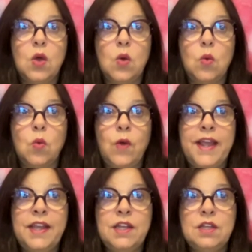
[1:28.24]

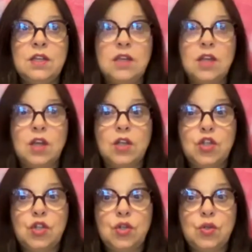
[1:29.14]
when
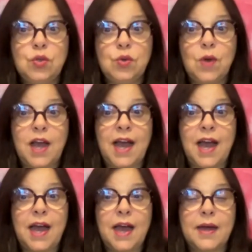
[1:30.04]
you
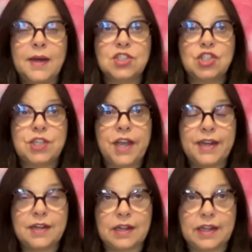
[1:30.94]
are
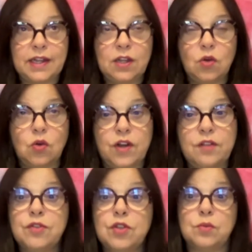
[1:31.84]
channeling, or
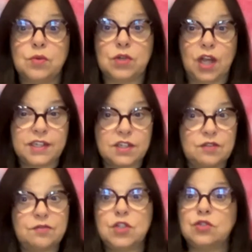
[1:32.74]
if
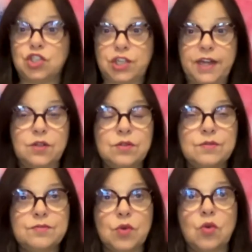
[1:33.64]
you
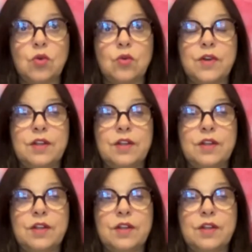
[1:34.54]
channel, or